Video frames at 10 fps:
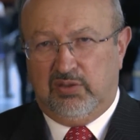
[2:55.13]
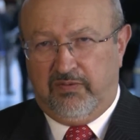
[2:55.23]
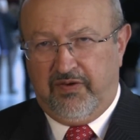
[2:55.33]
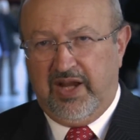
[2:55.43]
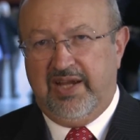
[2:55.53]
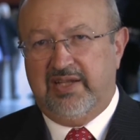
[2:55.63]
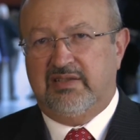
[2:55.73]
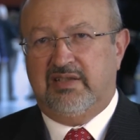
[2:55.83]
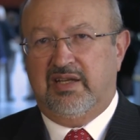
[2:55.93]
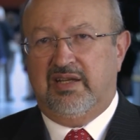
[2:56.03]
to
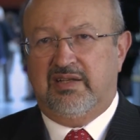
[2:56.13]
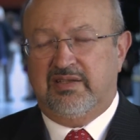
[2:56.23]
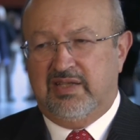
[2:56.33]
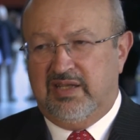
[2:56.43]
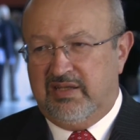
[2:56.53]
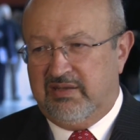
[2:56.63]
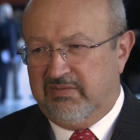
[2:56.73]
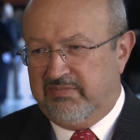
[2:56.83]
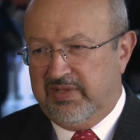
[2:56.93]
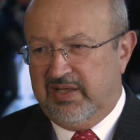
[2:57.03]
find
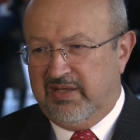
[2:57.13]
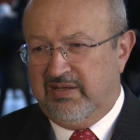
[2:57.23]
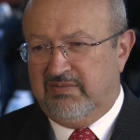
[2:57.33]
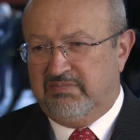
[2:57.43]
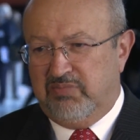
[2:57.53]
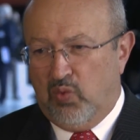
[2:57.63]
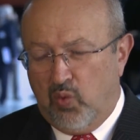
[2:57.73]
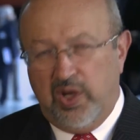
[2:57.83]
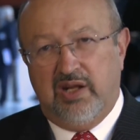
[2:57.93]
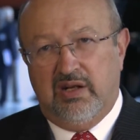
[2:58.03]
the
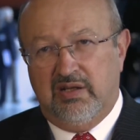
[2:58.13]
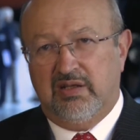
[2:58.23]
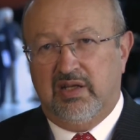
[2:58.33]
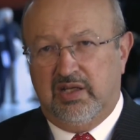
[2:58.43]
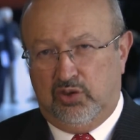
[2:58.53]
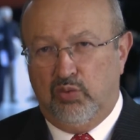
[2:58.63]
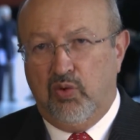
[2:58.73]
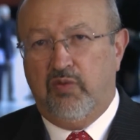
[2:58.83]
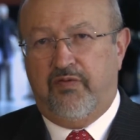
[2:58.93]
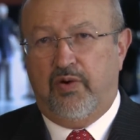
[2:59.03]
will to
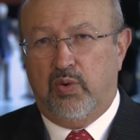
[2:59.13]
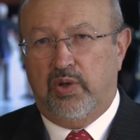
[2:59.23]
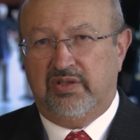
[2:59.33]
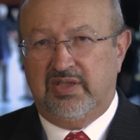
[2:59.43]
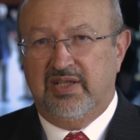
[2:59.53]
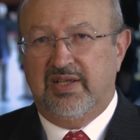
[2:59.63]
move forward